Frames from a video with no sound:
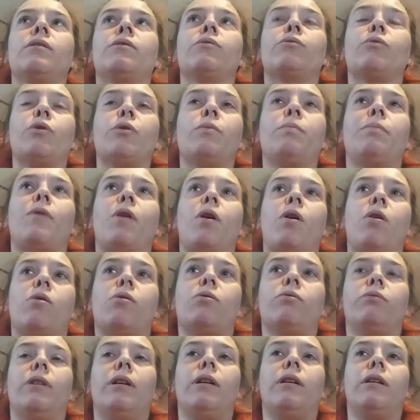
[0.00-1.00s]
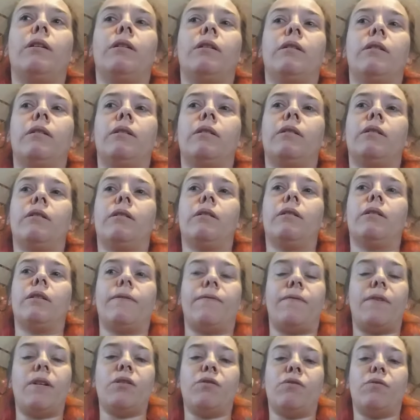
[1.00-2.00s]
group called the
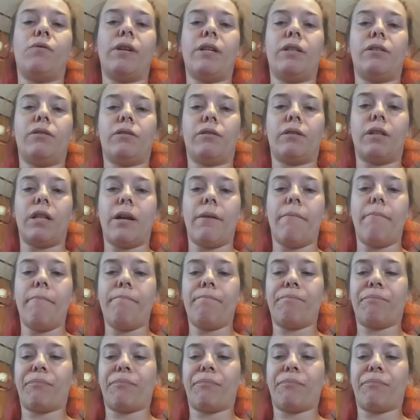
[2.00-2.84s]
Fundraiser Club.